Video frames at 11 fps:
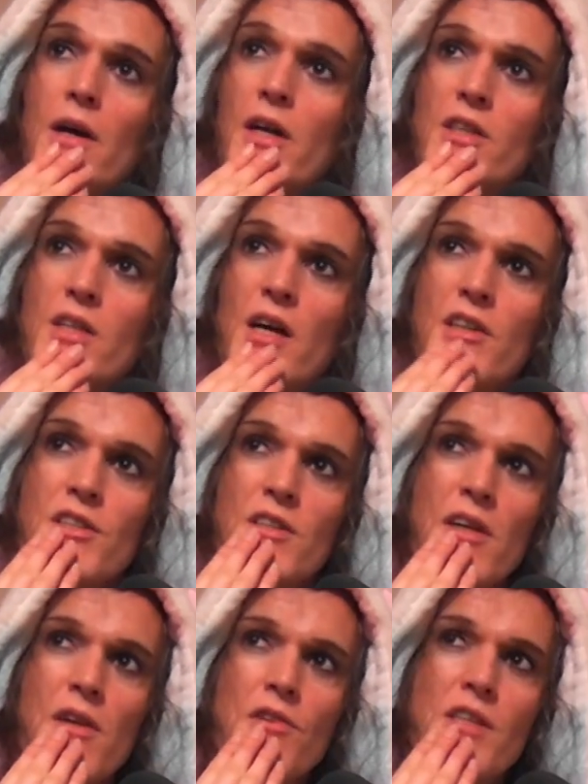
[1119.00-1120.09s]
I
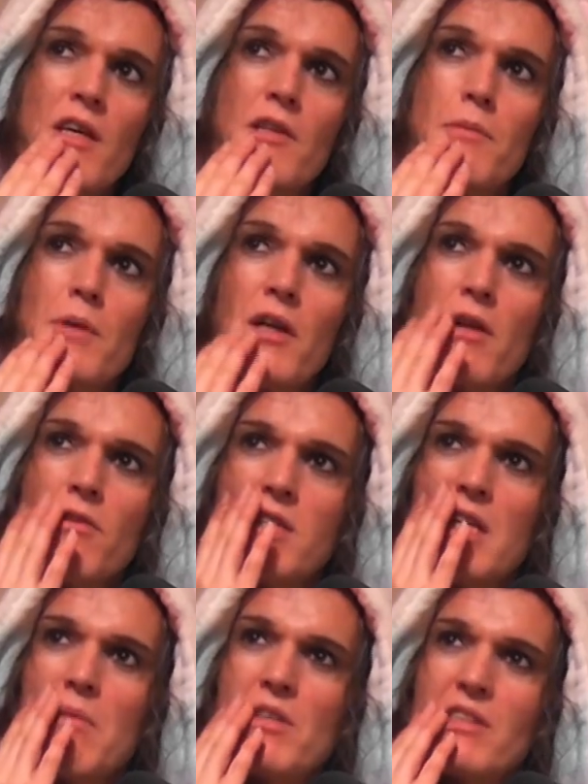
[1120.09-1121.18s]
don't
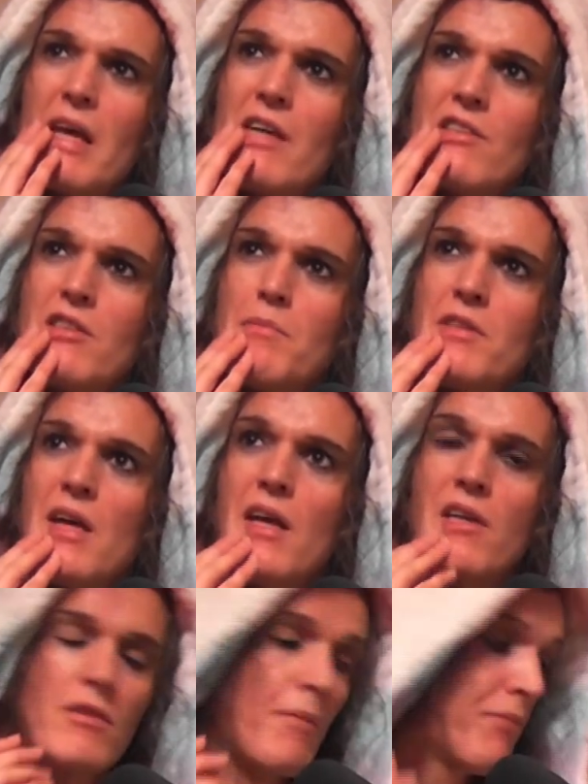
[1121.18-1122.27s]
see mistakes as
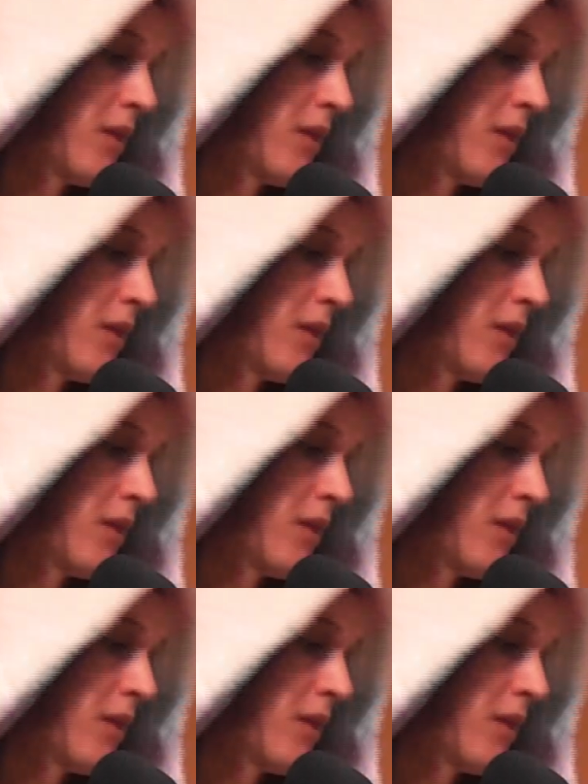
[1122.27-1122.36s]
mistakes.